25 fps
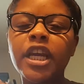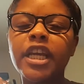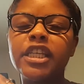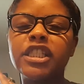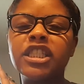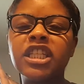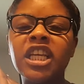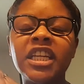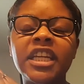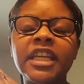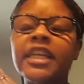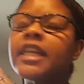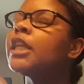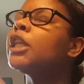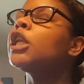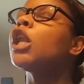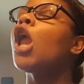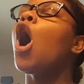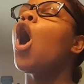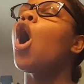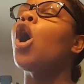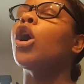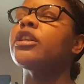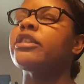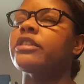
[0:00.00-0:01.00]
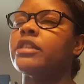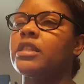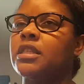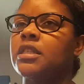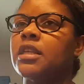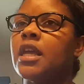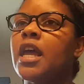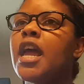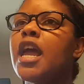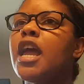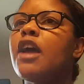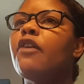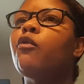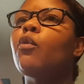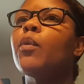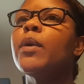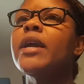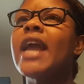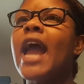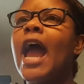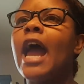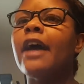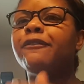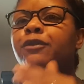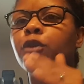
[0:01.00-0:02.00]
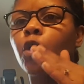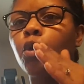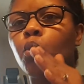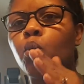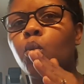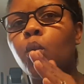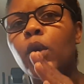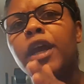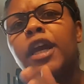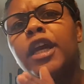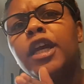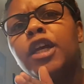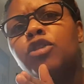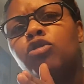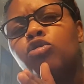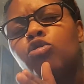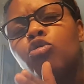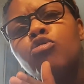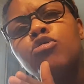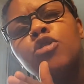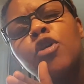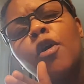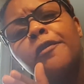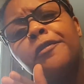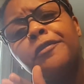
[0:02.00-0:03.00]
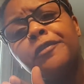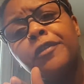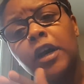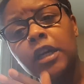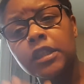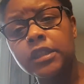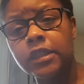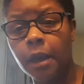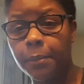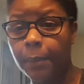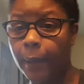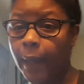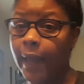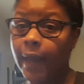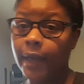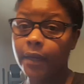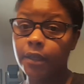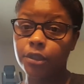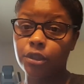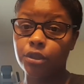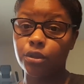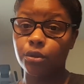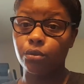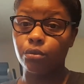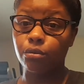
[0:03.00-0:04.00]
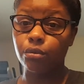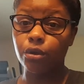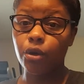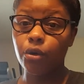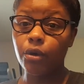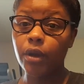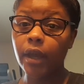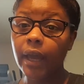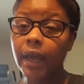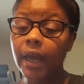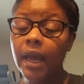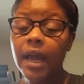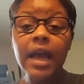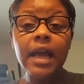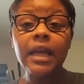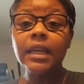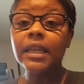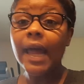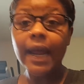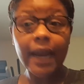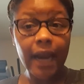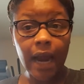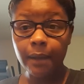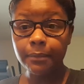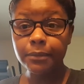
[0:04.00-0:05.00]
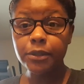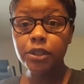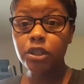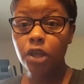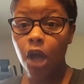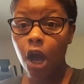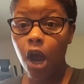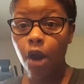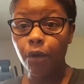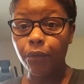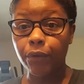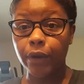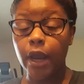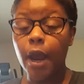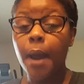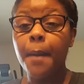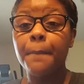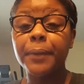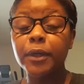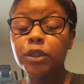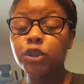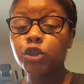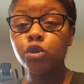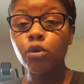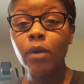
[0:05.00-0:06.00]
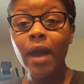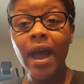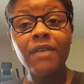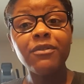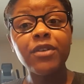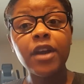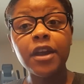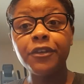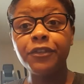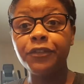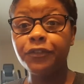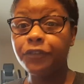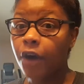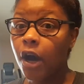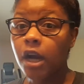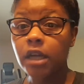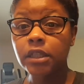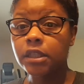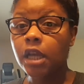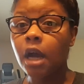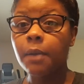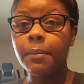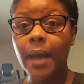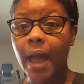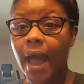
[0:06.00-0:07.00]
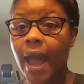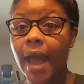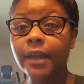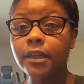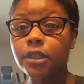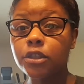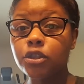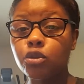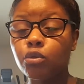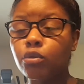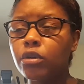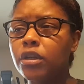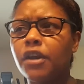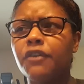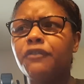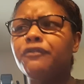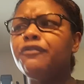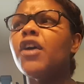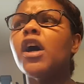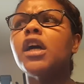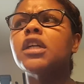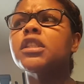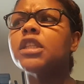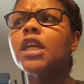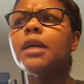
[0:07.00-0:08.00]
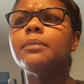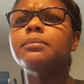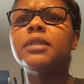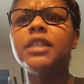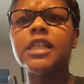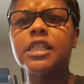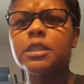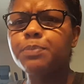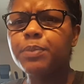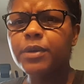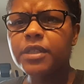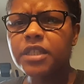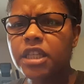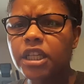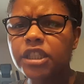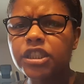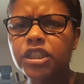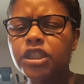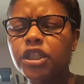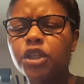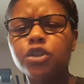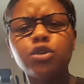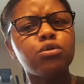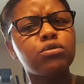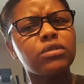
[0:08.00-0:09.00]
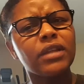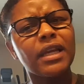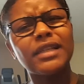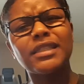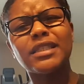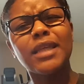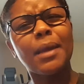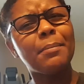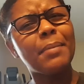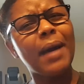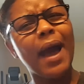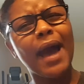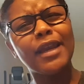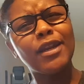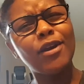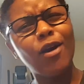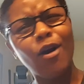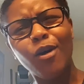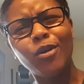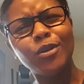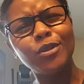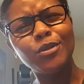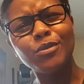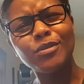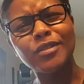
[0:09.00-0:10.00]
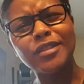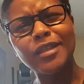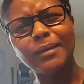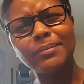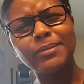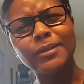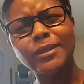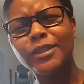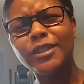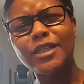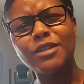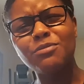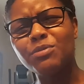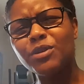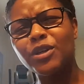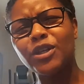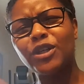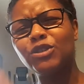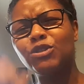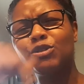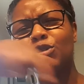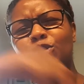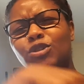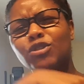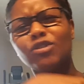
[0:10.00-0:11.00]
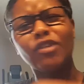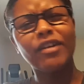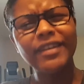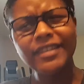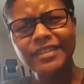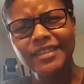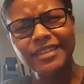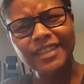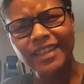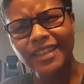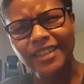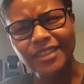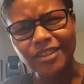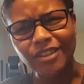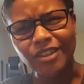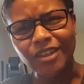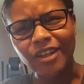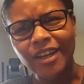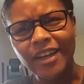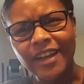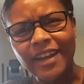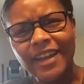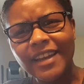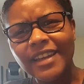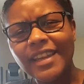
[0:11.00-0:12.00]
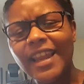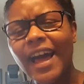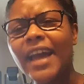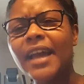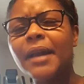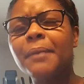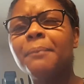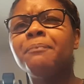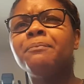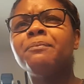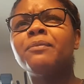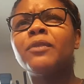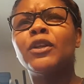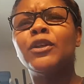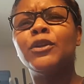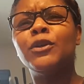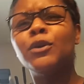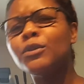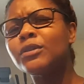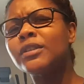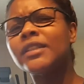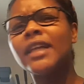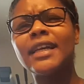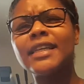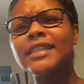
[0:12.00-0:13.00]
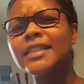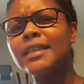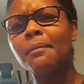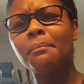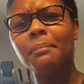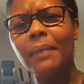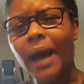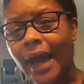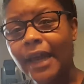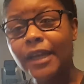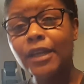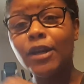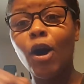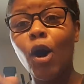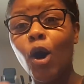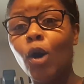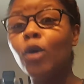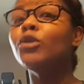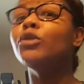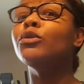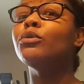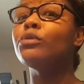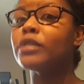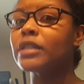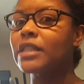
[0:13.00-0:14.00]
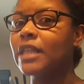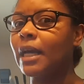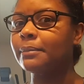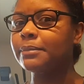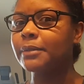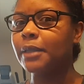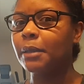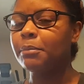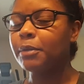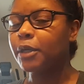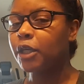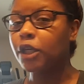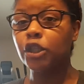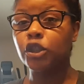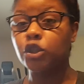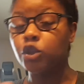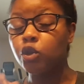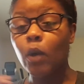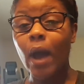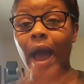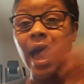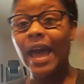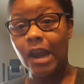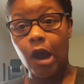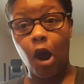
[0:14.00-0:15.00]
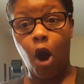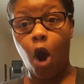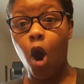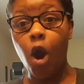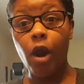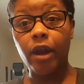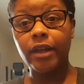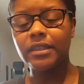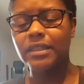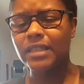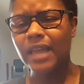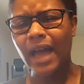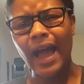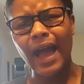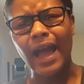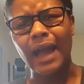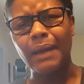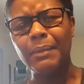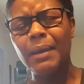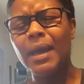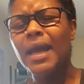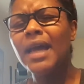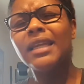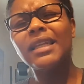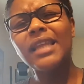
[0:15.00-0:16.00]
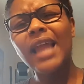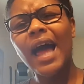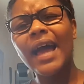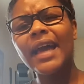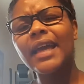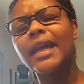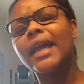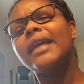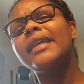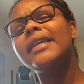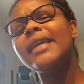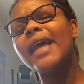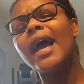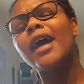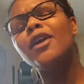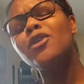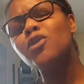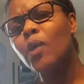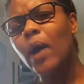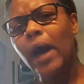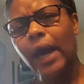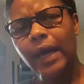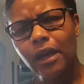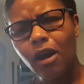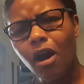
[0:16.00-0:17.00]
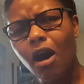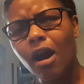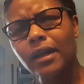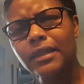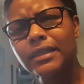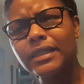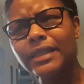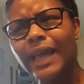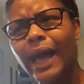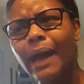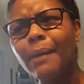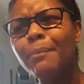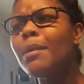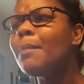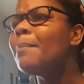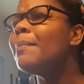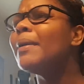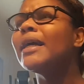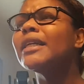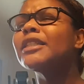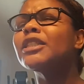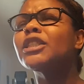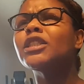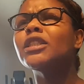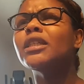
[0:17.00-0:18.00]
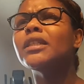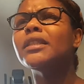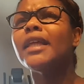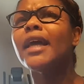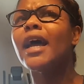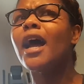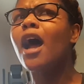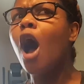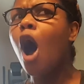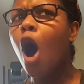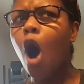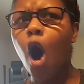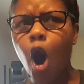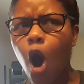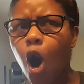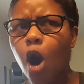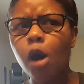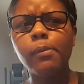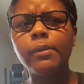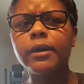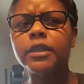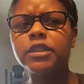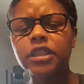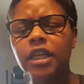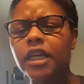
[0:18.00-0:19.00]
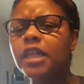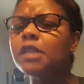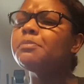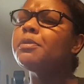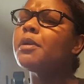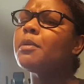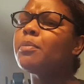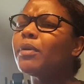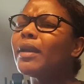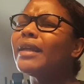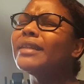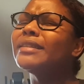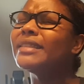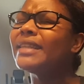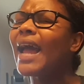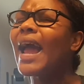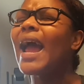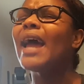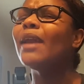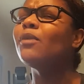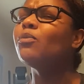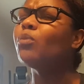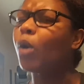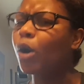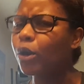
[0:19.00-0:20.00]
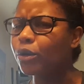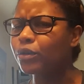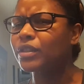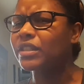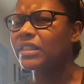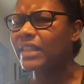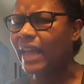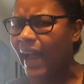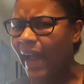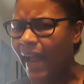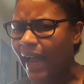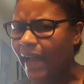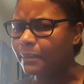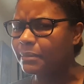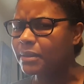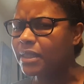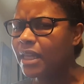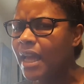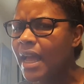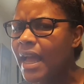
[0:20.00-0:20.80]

is gonna get lost if we have to weed through your fucked up attitude, okay? Like, I'm sorry, but you have a fucked up attitude and a fucked up disposition, and you think somebody owe you something just because you're transgender. Like, you think somebody owe you something because you had a hard time. Like, yeah, you had a hard time, but bitch, there are a whole bunch of other people that had worse times